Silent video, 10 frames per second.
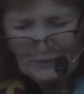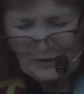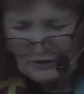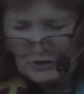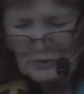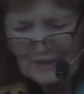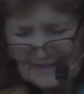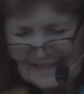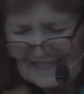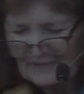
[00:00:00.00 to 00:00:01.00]
We do
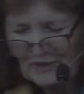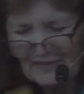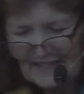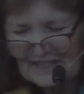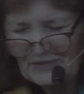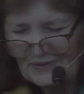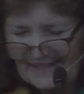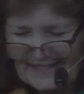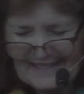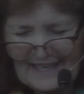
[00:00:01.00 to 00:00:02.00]
indeed give you thanks for
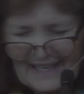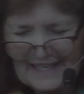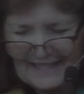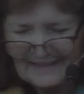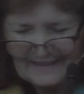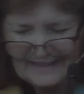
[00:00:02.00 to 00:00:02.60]
this day.